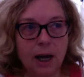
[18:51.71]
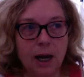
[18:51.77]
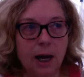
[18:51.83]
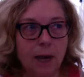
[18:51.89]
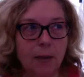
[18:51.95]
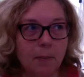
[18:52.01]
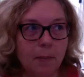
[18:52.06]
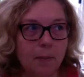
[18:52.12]

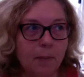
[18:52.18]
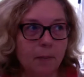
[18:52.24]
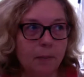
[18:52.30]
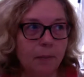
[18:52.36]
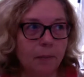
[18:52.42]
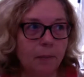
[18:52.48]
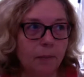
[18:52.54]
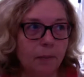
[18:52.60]

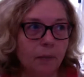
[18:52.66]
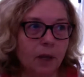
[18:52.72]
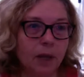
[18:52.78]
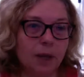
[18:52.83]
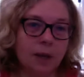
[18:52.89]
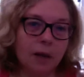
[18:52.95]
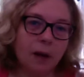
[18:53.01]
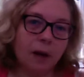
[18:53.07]
A
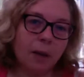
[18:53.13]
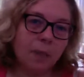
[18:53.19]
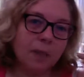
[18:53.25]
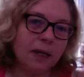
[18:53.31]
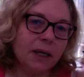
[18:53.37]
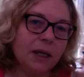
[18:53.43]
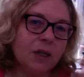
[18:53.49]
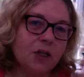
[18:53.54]

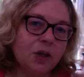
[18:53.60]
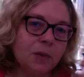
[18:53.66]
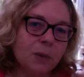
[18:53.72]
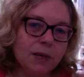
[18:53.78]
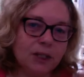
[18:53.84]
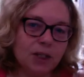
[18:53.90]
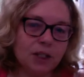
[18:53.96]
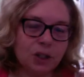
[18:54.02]
peek into
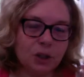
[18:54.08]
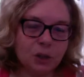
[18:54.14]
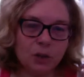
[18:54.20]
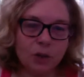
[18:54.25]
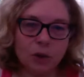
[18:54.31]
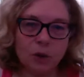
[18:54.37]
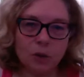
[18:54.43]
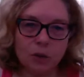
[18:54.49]
my
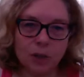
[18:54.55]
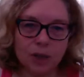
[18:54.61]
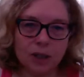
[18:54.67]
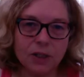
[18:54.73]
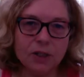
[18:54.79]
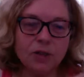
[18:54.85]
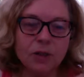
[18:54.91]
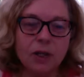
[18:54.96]
studio
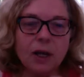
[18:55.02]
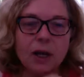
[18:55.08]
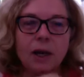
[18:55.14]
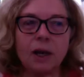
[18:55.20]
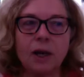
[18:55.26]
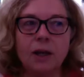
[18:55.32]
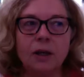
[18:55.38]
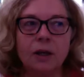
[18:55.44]

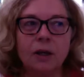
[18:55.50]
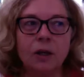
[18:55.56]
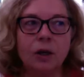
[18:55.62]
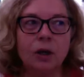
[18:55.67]
yesterday,